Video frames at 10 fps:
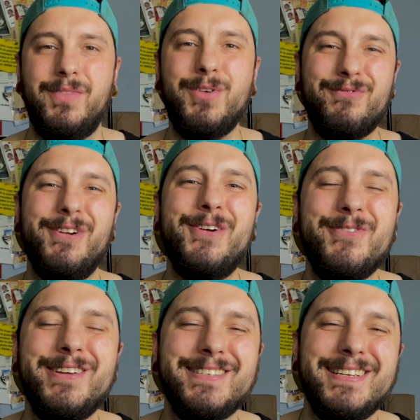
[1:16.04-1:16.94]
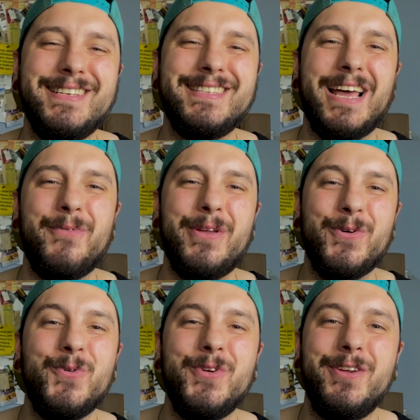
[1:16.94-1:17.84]
The real reason is that we
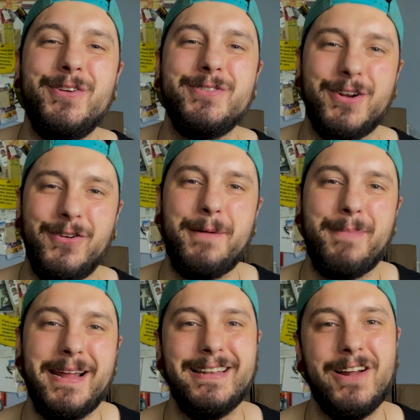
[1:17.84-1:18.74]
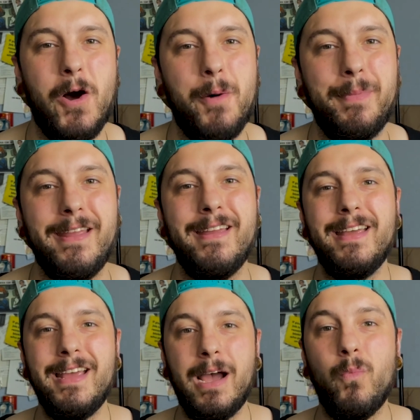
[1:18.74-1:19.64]
all use acrylic paint in our hobby,
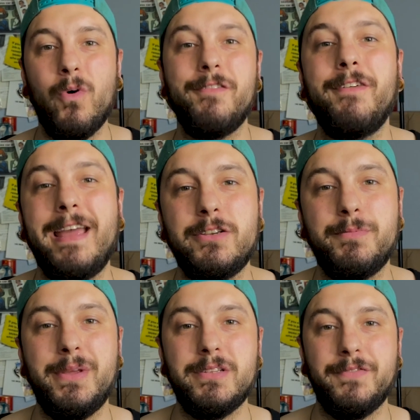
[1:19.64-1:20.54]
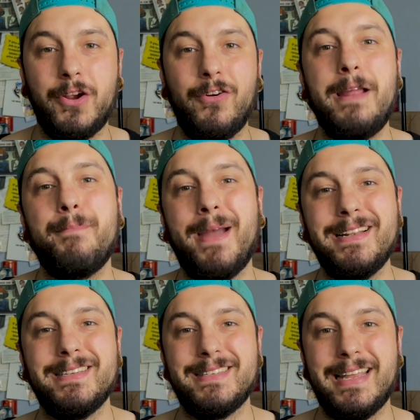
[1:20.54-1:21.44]
and one of the attributes of acrylic
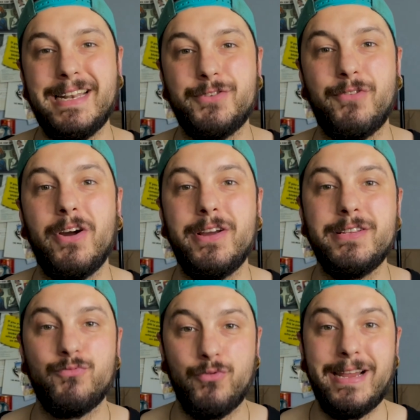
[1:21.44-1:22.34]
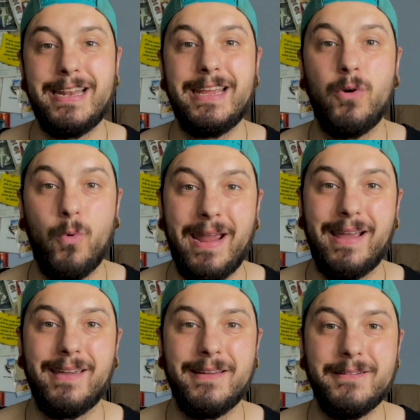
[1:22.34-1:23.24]
paint is that it dries really
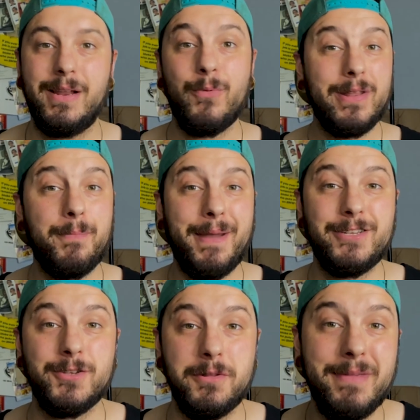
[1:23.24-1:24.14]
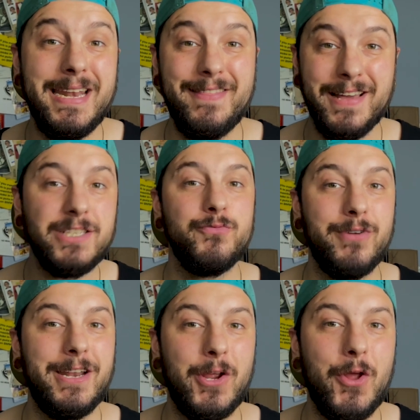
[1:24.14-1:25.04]
quick. Now when the paint's on the Mini, that's a
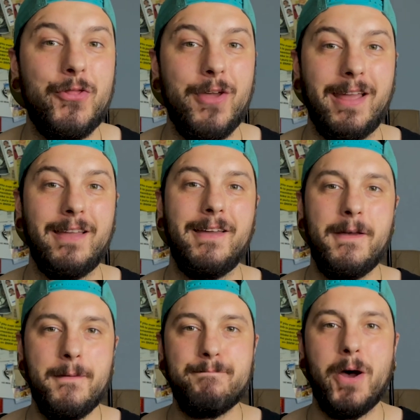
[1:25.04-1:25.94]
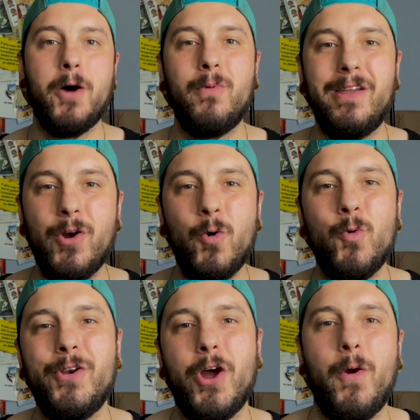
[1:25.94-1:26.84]
really good thing, but we
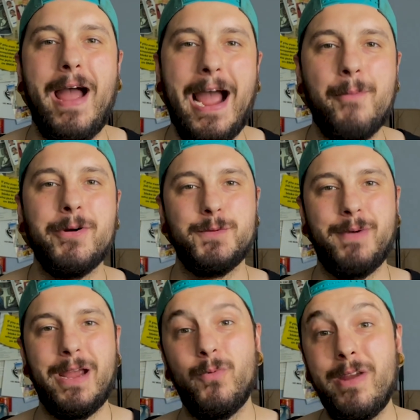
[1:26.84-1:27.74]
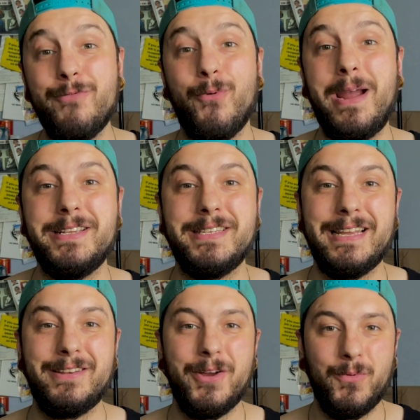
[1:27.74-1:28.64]
all know how much paint we've
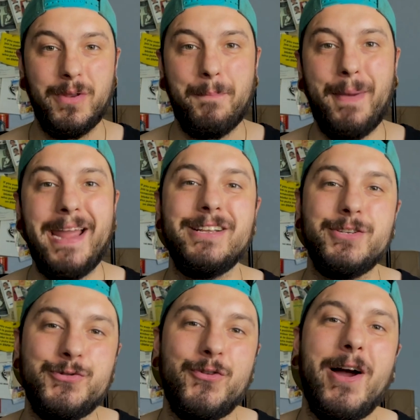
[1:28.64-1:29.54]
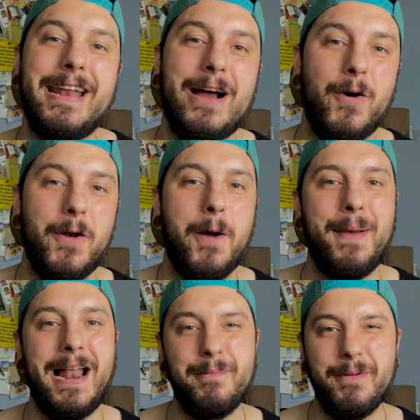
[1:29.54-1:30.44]
wasted when the paint has dried out on our
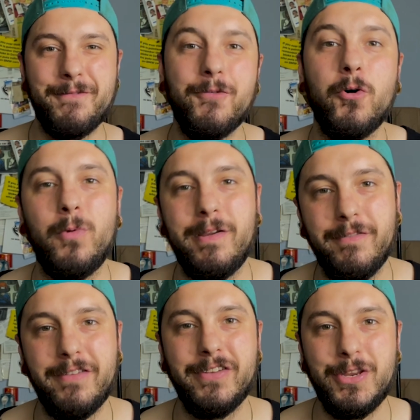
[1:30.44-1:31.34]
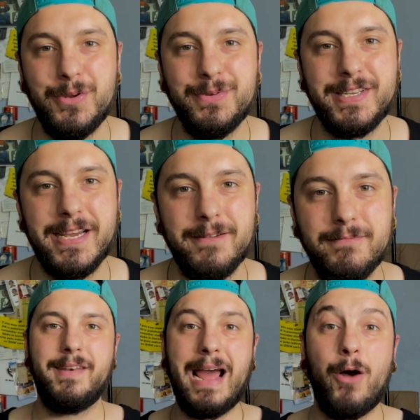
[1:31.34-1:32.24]
palette before we've even used it.
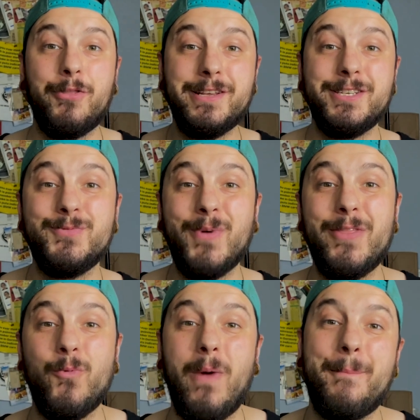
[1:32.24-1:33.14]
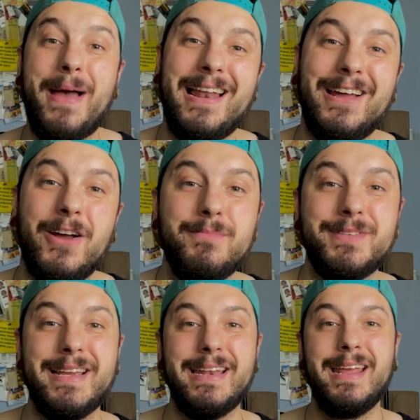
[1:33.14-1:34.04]
Now this is where the wet palette comes
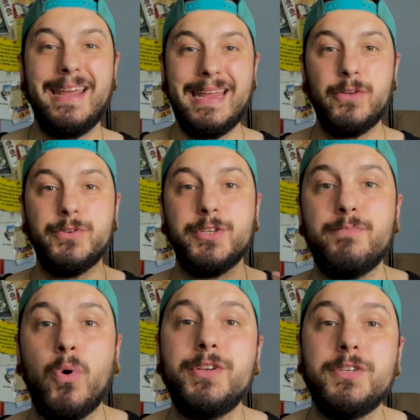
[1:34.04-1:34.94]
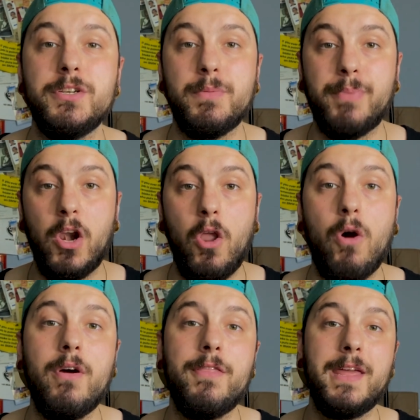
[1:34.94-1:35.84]
in. It uses moisture to
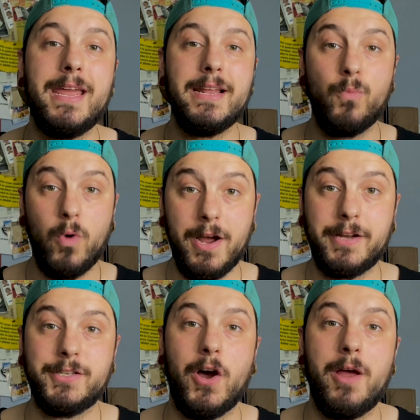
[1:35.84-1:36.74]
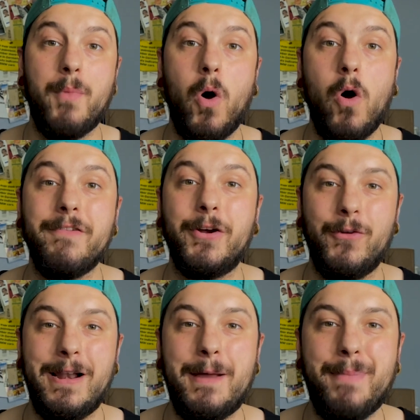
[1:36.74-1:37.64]
prolong the work time of
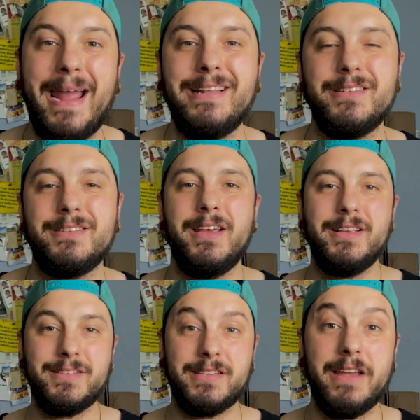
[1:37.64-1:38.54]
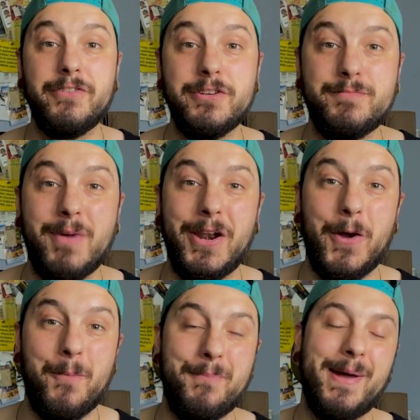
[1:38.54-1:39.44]
acrylic paints, saving us money
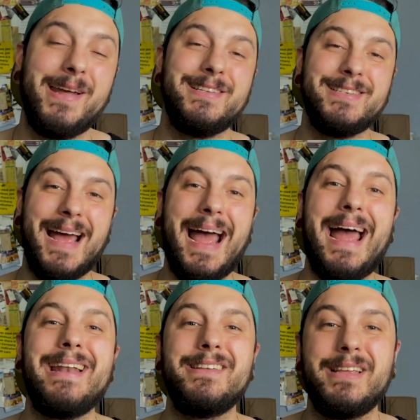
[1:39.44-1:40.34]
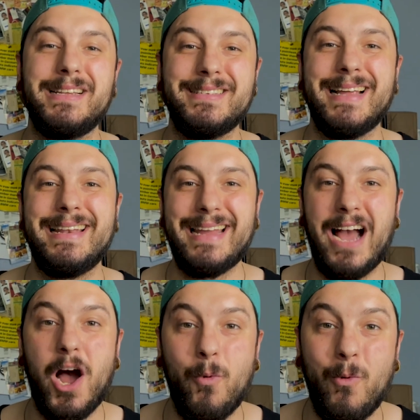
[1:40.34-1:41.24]
on paints and extending
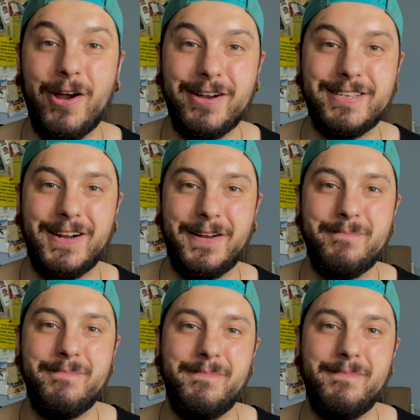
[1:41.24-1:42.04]
our work time.